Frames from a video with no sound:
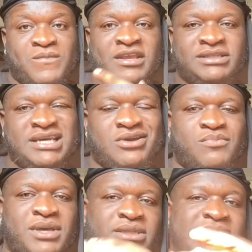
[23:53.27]
Tell your
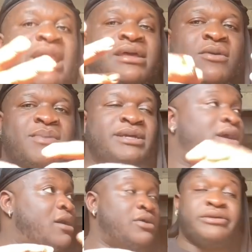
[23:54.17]
bit.
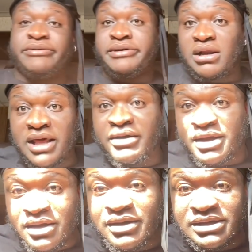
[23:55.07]
Don't let her
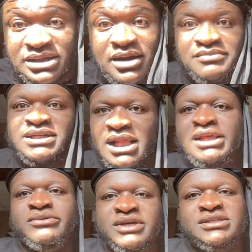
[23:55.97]
hear this, and I'm
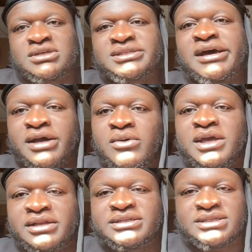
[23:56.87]
telling you this. It's not going to
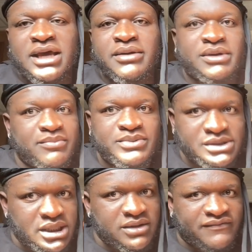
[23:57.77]
hit the same. You can put
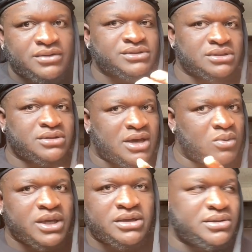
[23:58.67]
your headphones on. I'll
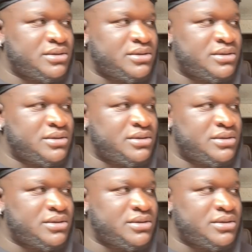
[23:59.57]
wait.